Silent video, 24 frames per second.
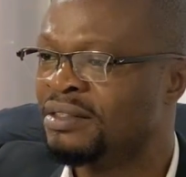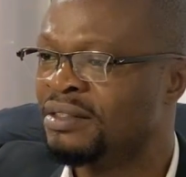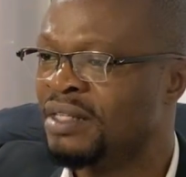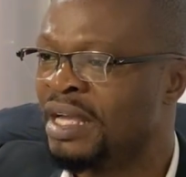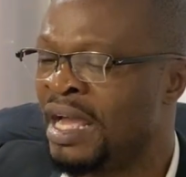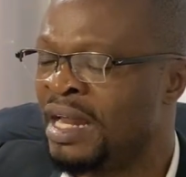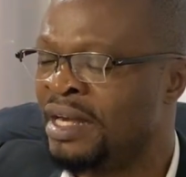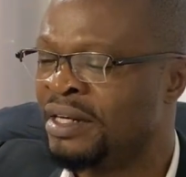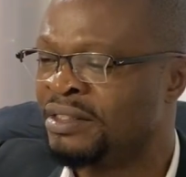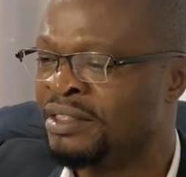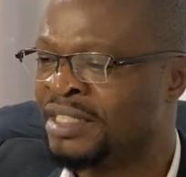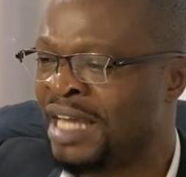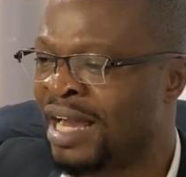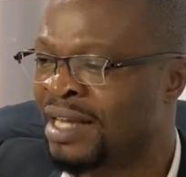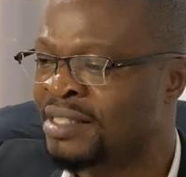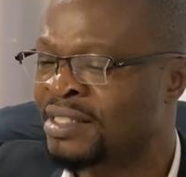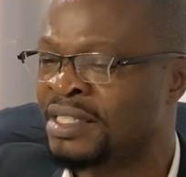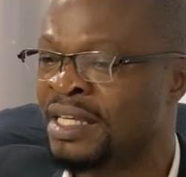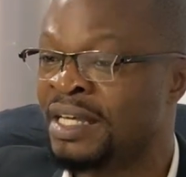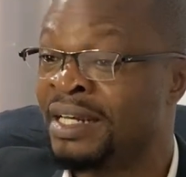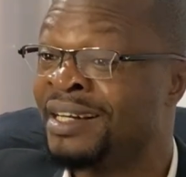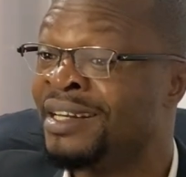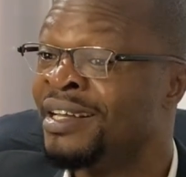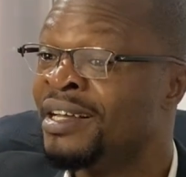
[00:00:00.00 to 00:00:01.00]
and
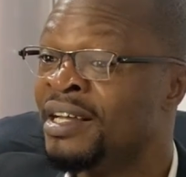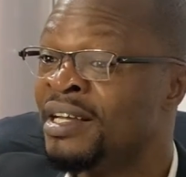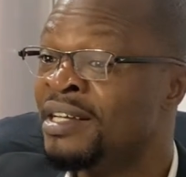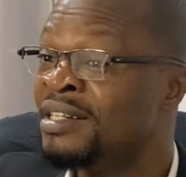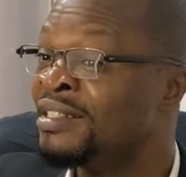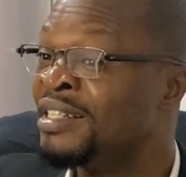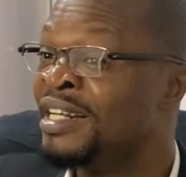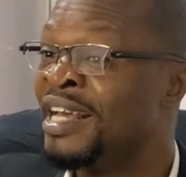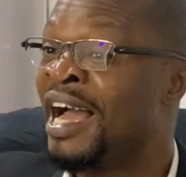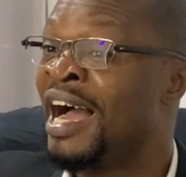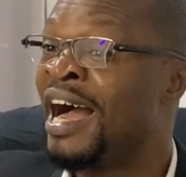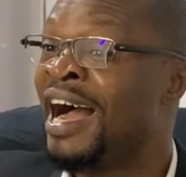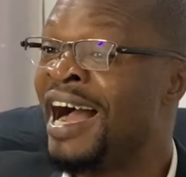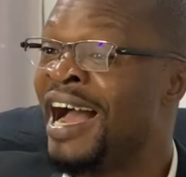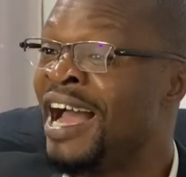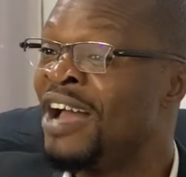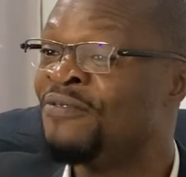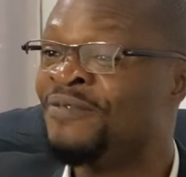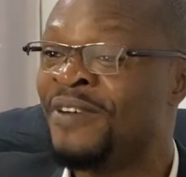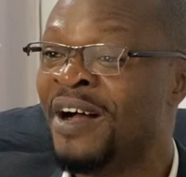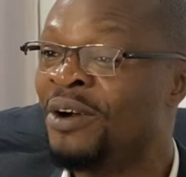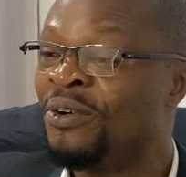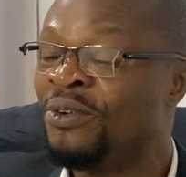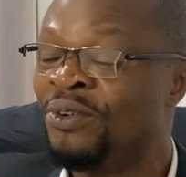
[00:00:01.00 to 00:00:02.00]
Jackson, they are
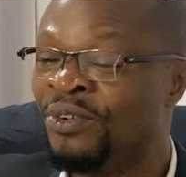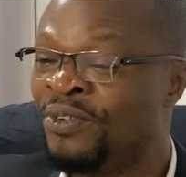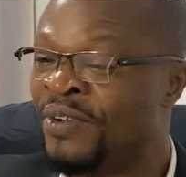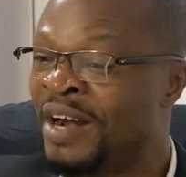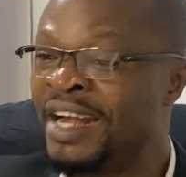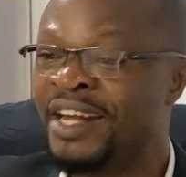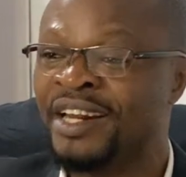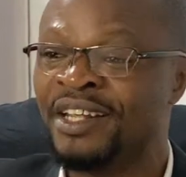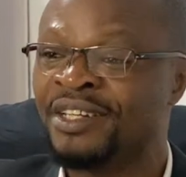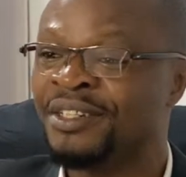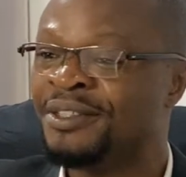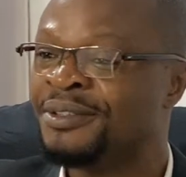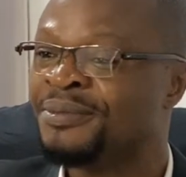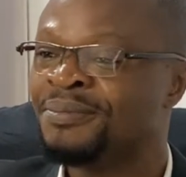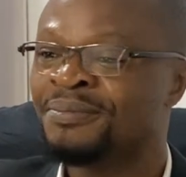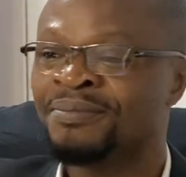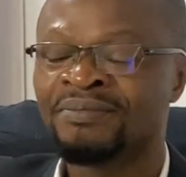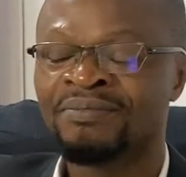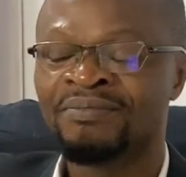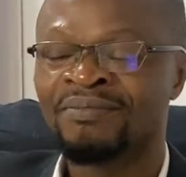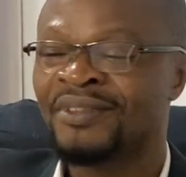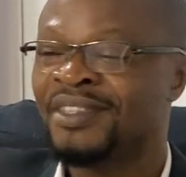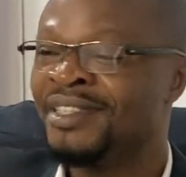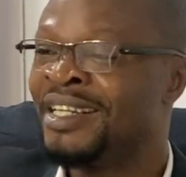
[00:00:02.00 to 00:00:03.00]
ever ready.
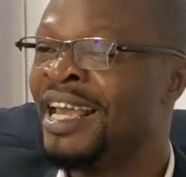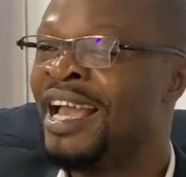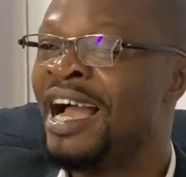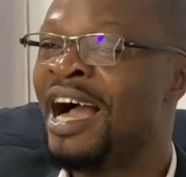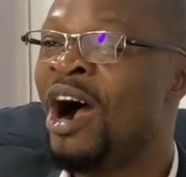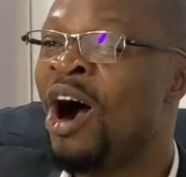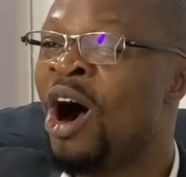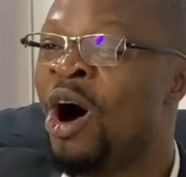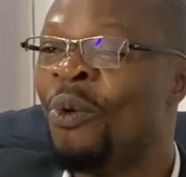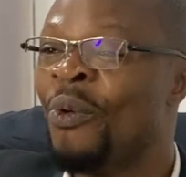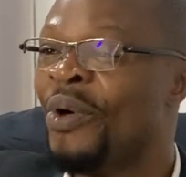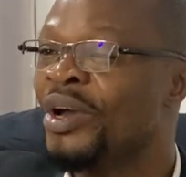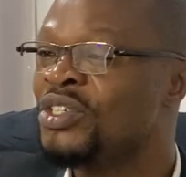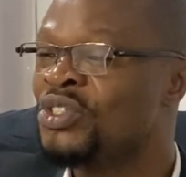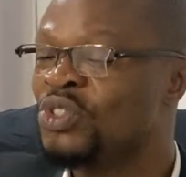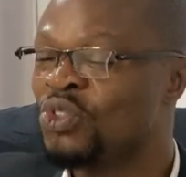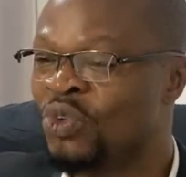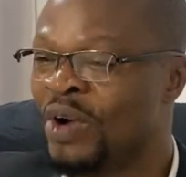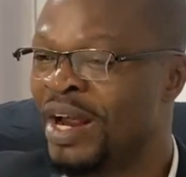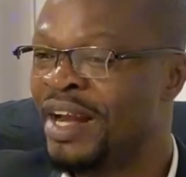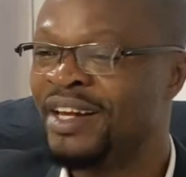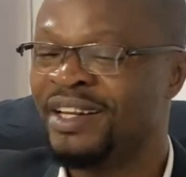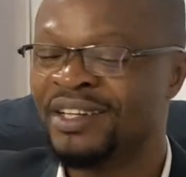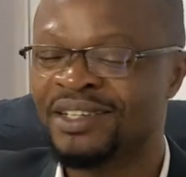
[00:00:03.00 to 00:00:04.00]
They are always
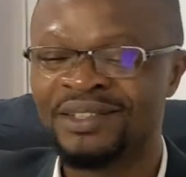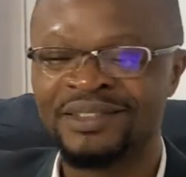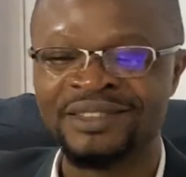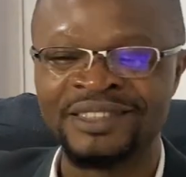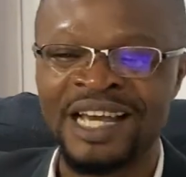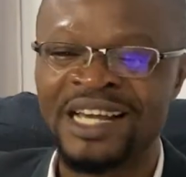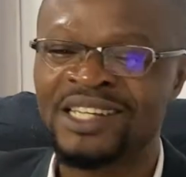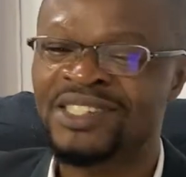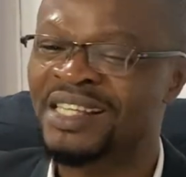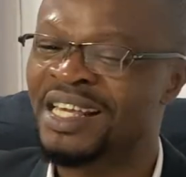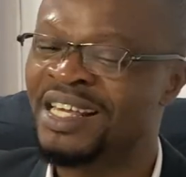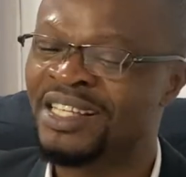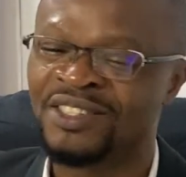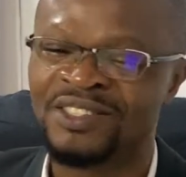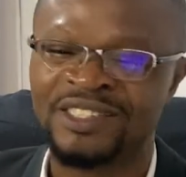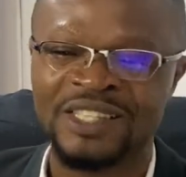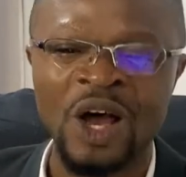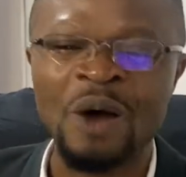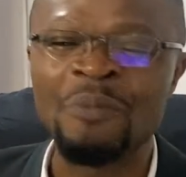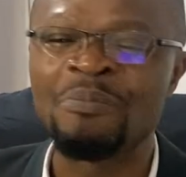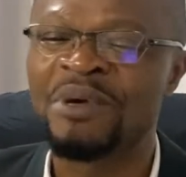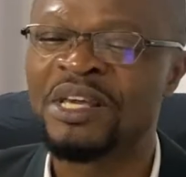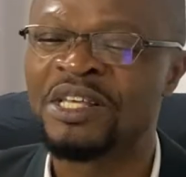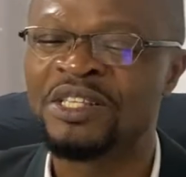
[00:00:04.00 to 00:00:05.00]
ready. Just
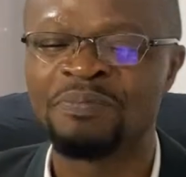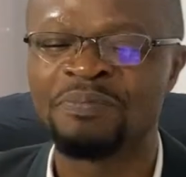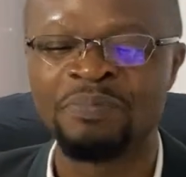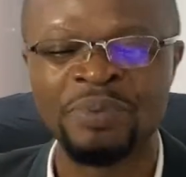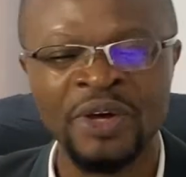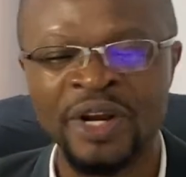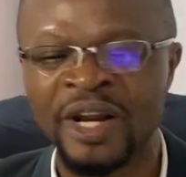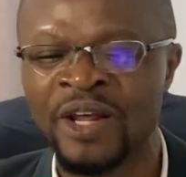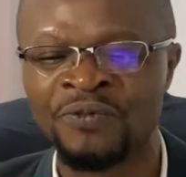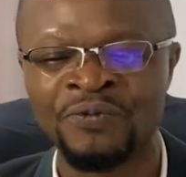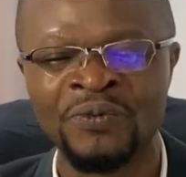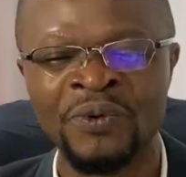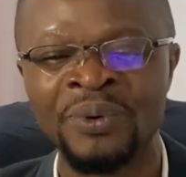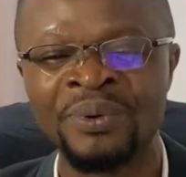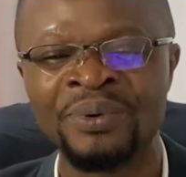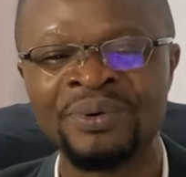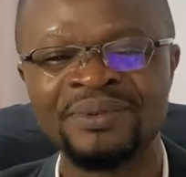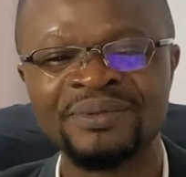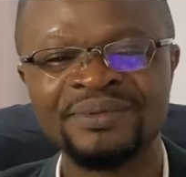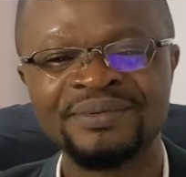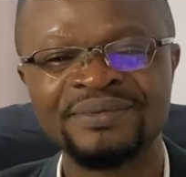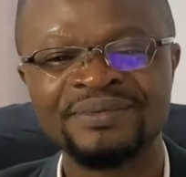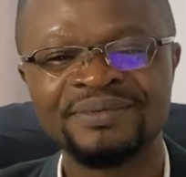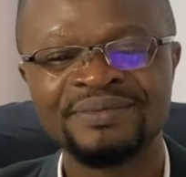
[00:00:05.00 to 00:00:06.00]
itself is beautiful.
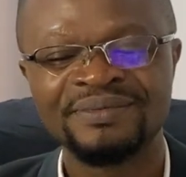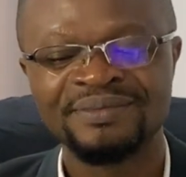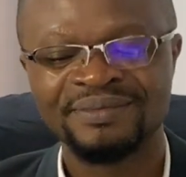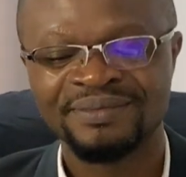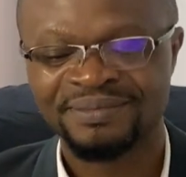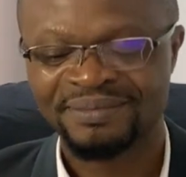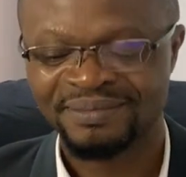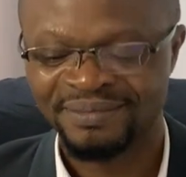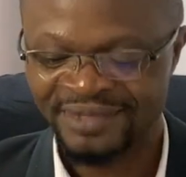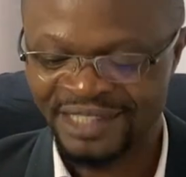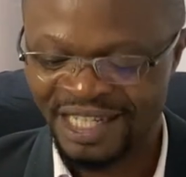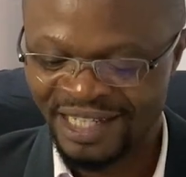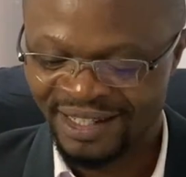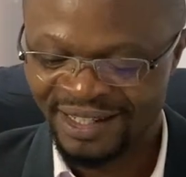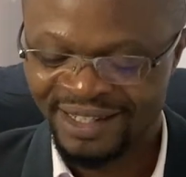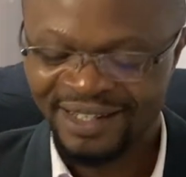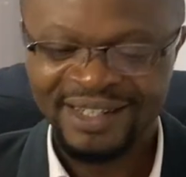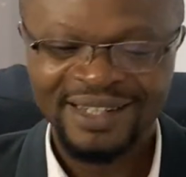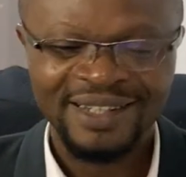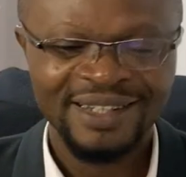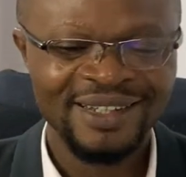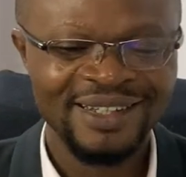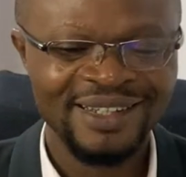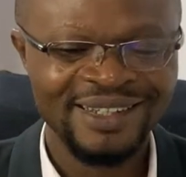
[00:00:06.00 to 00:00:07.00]

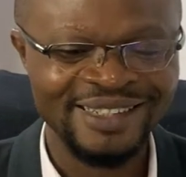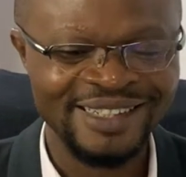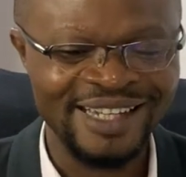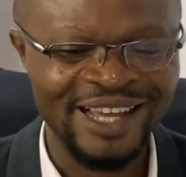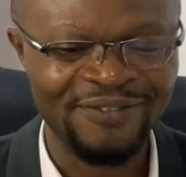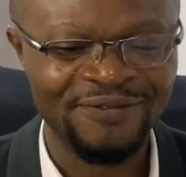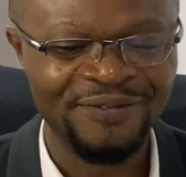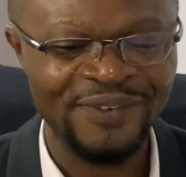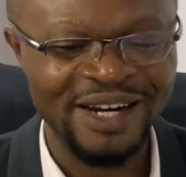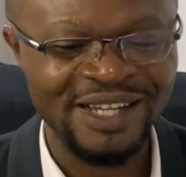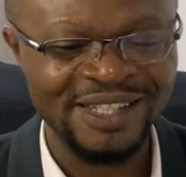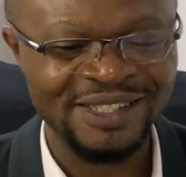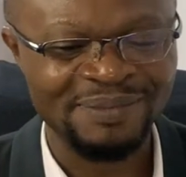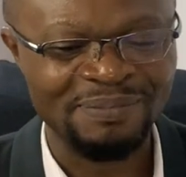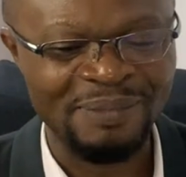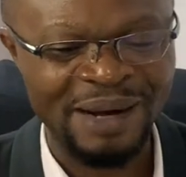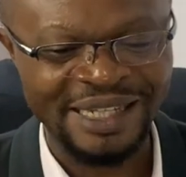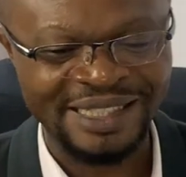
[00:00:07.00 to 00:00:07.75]
Dear friends, my